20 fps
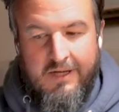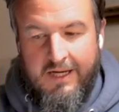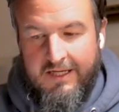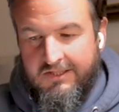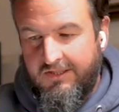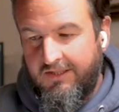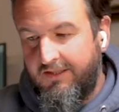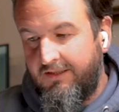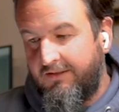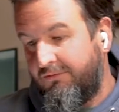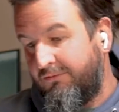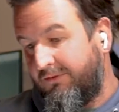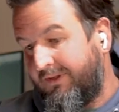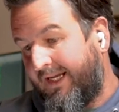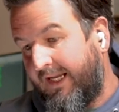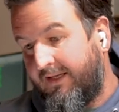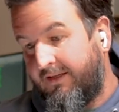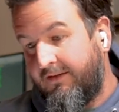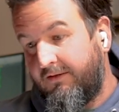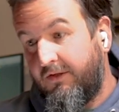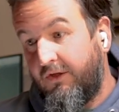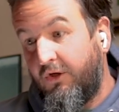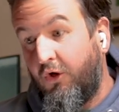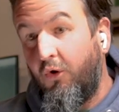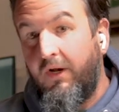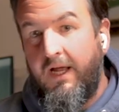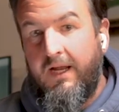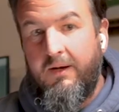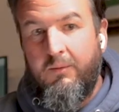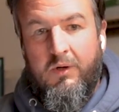actually to get
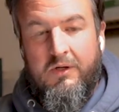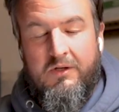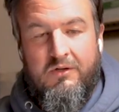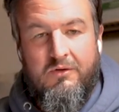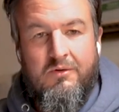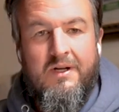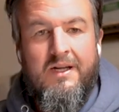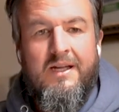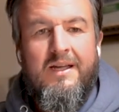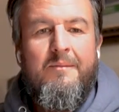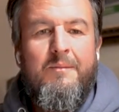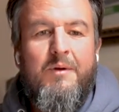good at what you,